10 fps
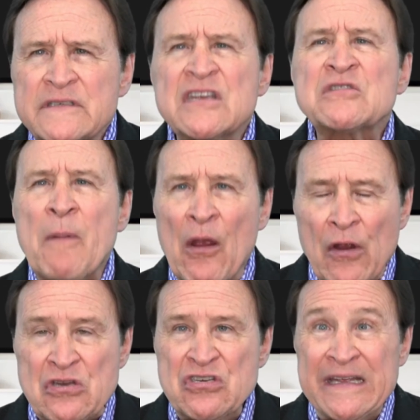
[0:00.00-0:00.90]

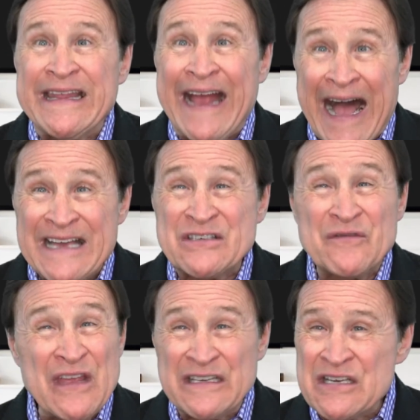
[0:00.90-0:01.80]
disparaged in the eyes
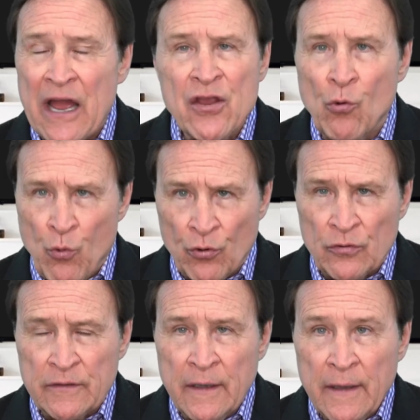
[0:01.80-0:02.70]
of the entire
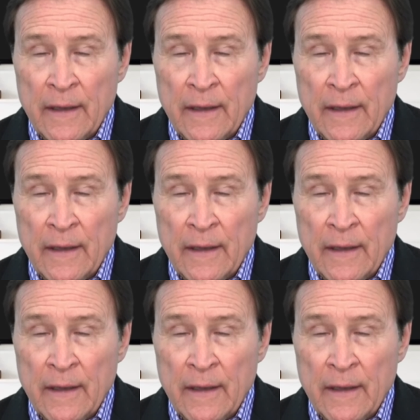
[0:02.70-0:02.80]
world.